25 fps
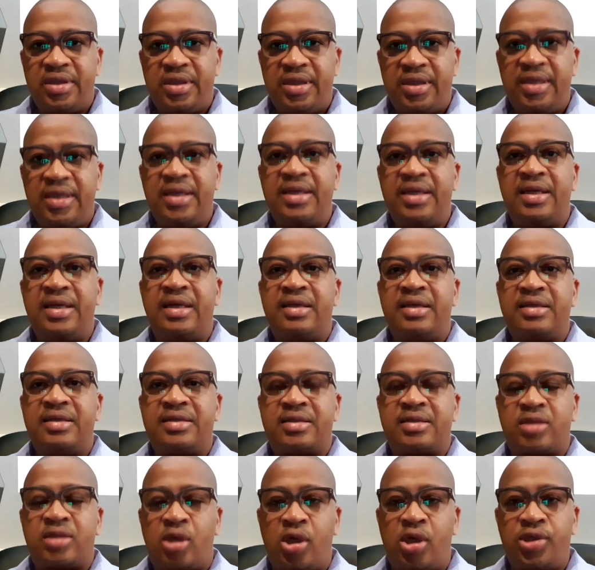in a
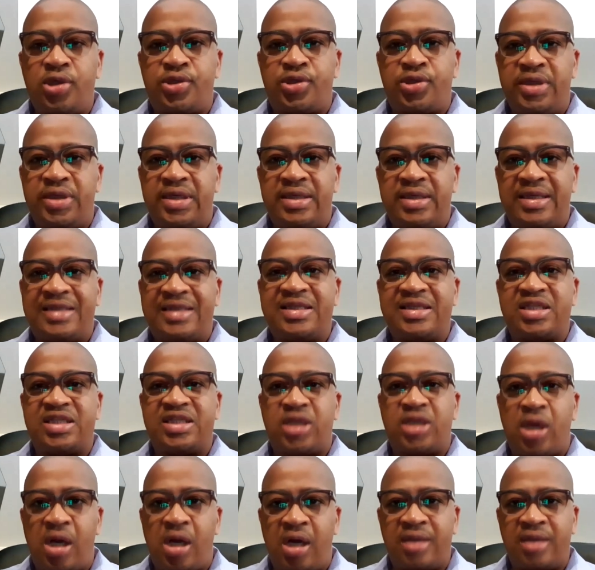country that is
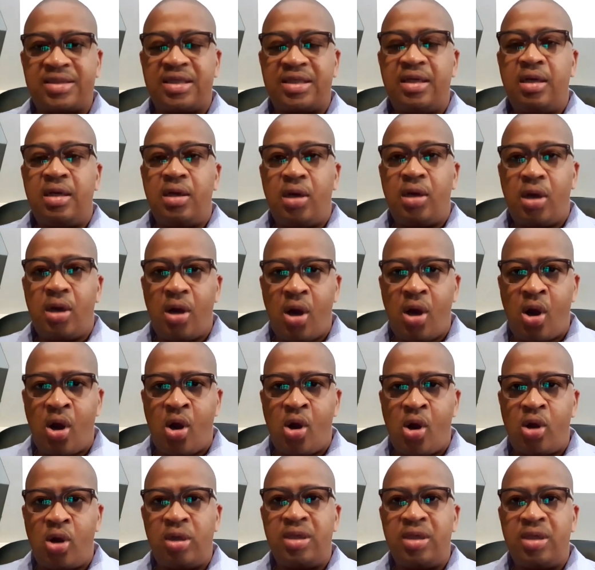hot
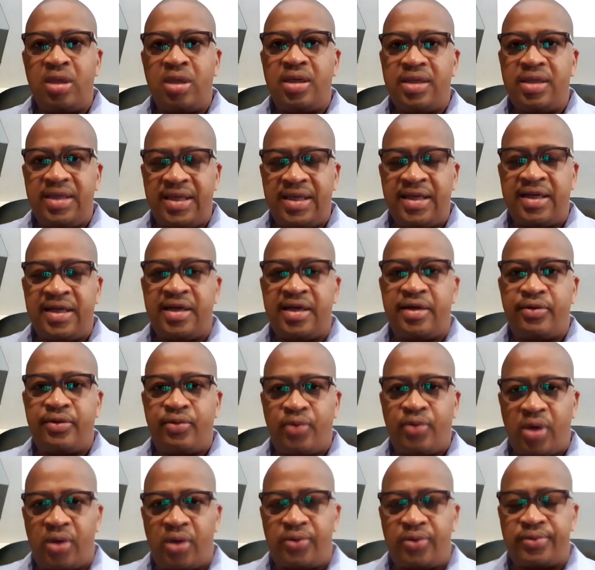all year
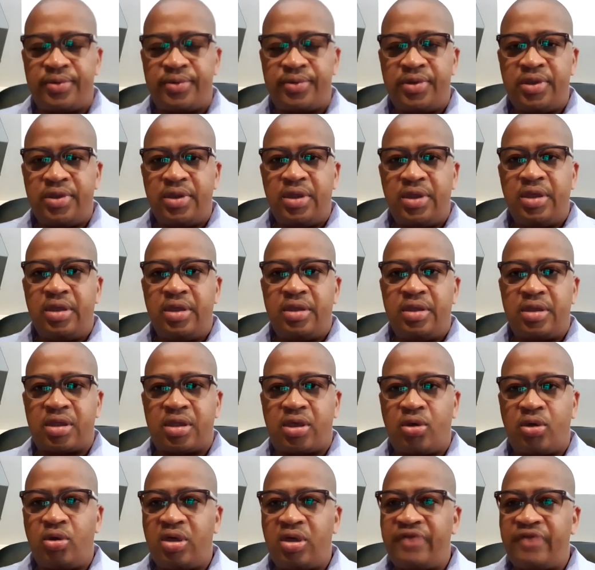round. The
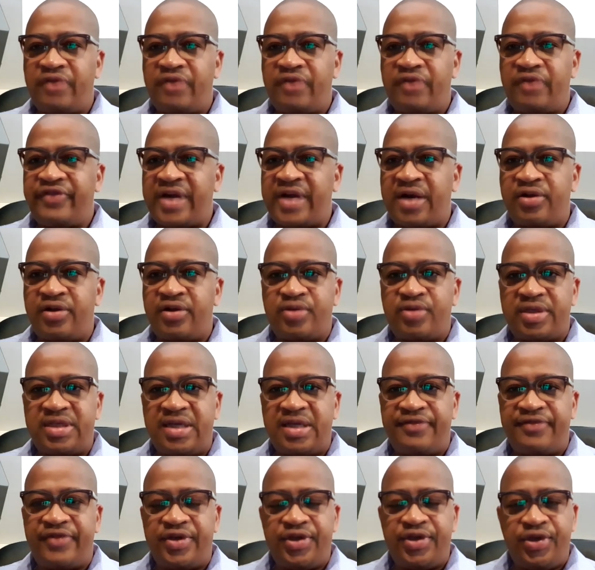coronavirus was never
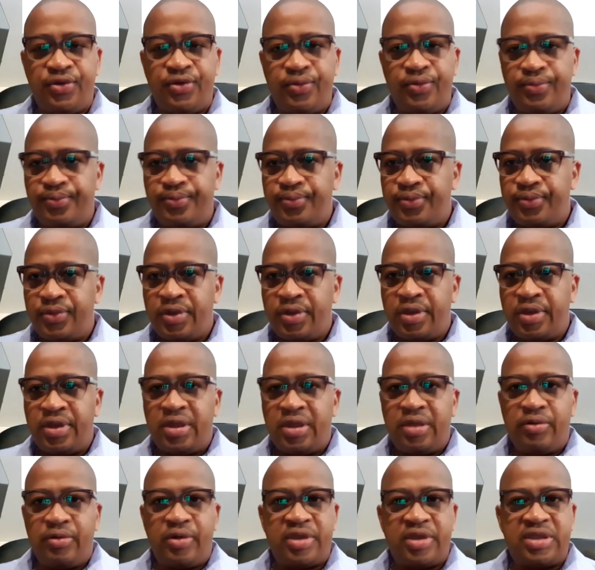new.
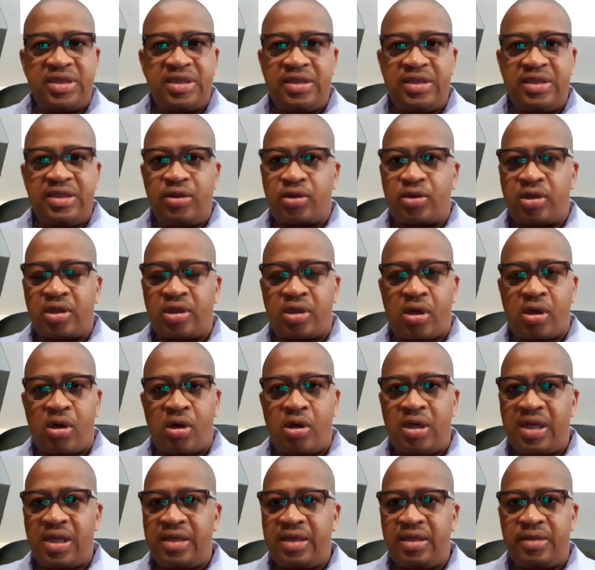You could call
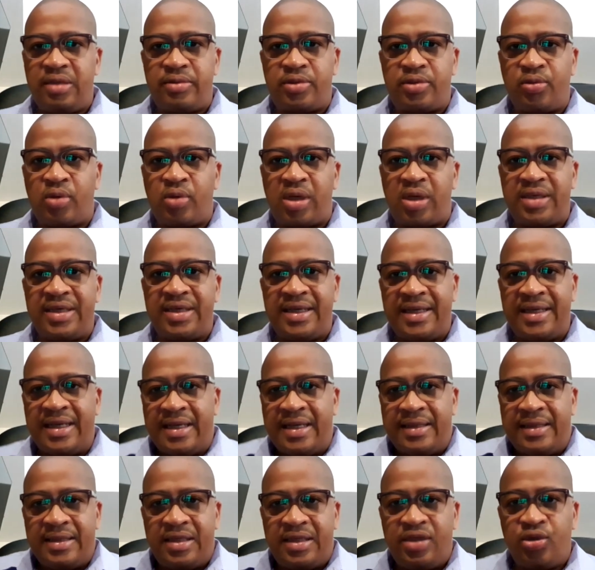to what
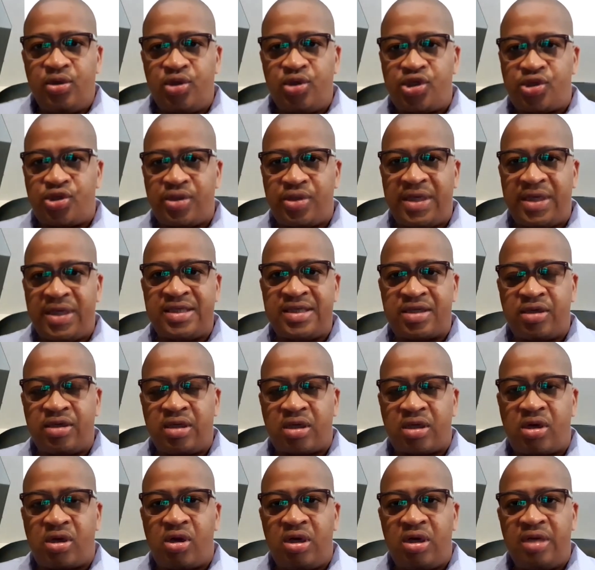the new strain, you're going
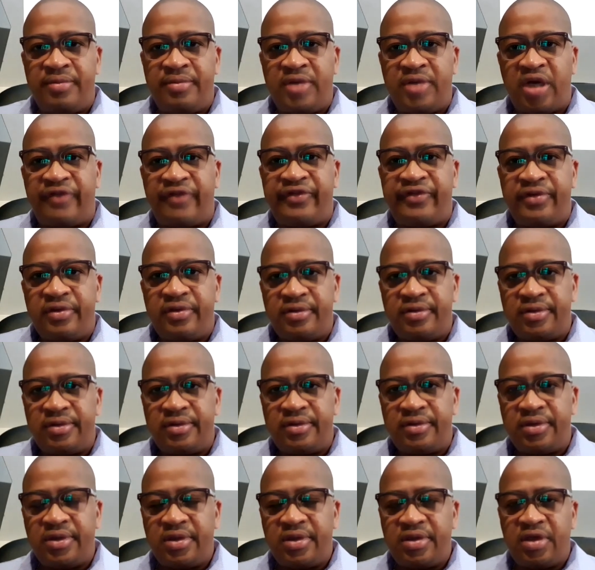to call them novel,
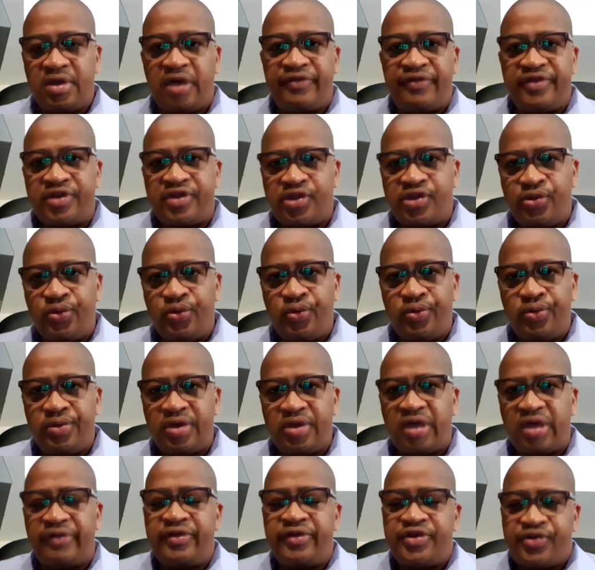novel 2,
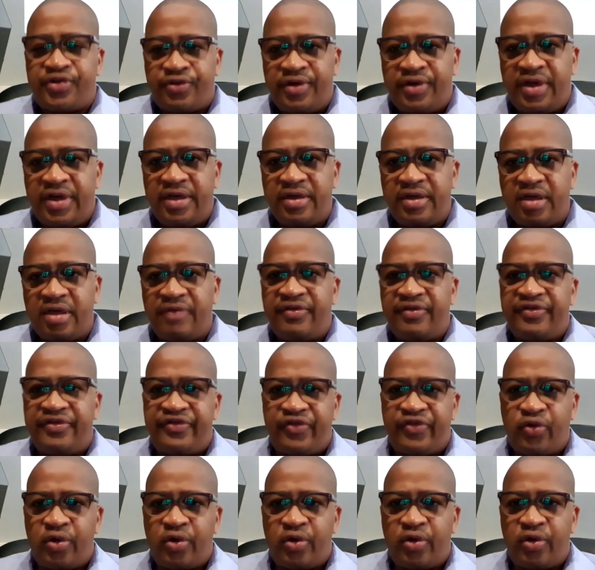novel 3, novel
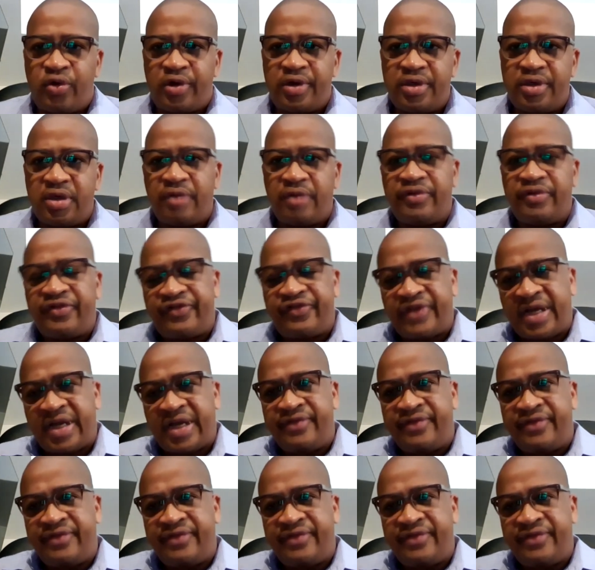4, novel 5.